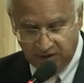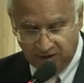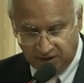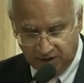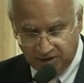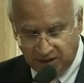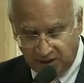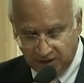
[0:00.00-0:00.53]

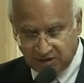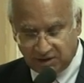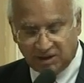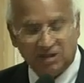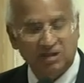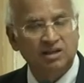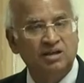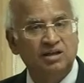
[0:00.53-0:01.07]
There is a
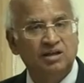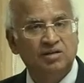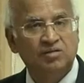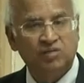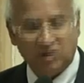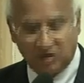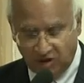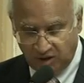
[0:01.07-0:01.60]
lesson
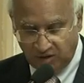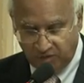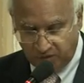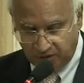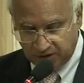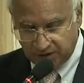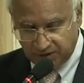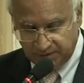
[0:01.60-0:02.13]
for all of
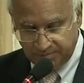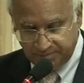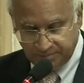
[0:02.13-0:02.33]
us.